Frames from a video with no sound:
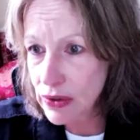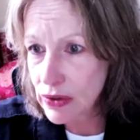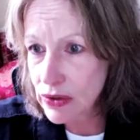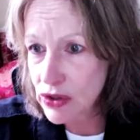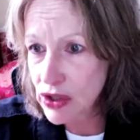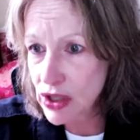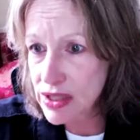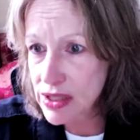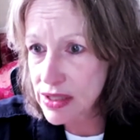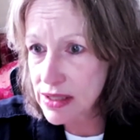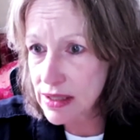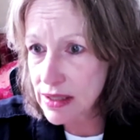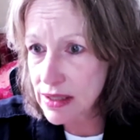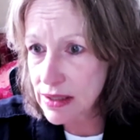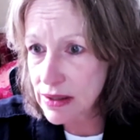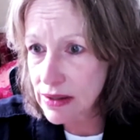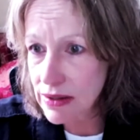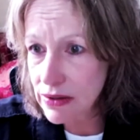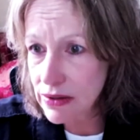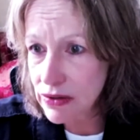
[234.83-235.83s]
just
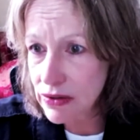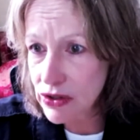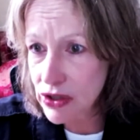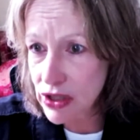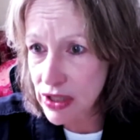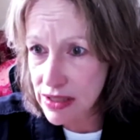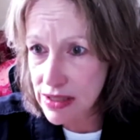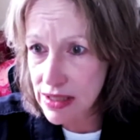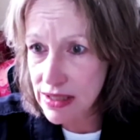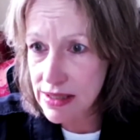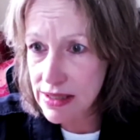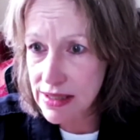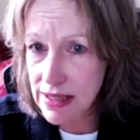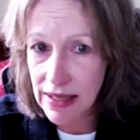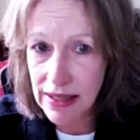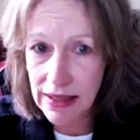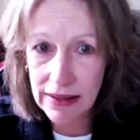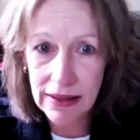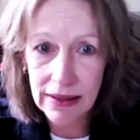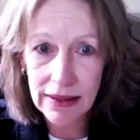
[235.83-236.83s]
Jesus
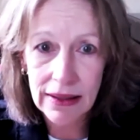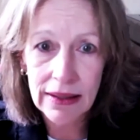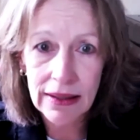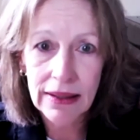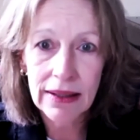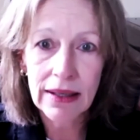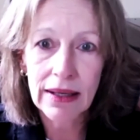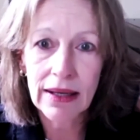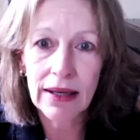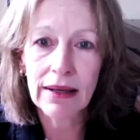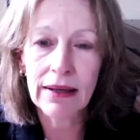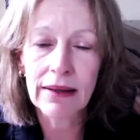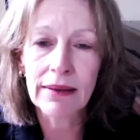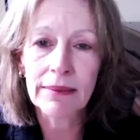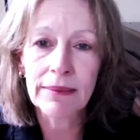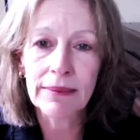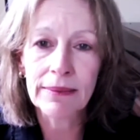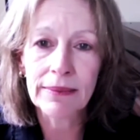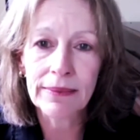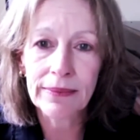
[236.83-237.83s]
said,
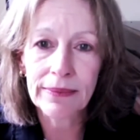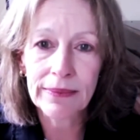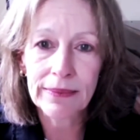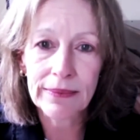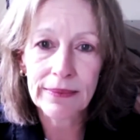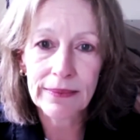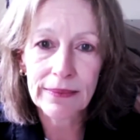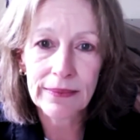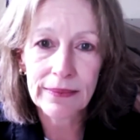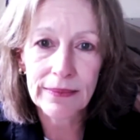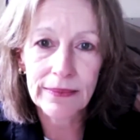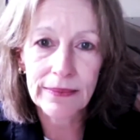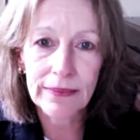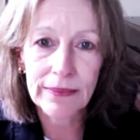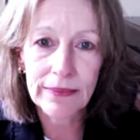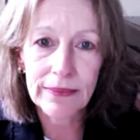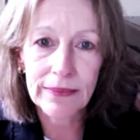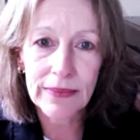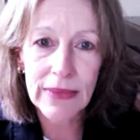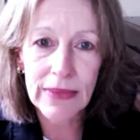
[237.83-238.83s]
um,
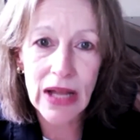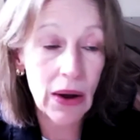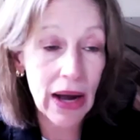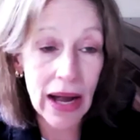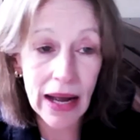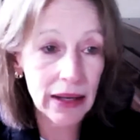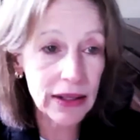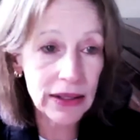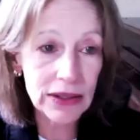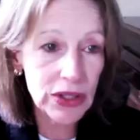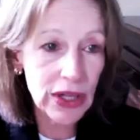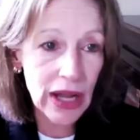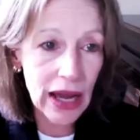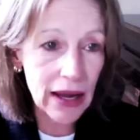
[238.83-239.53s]
Oh, I,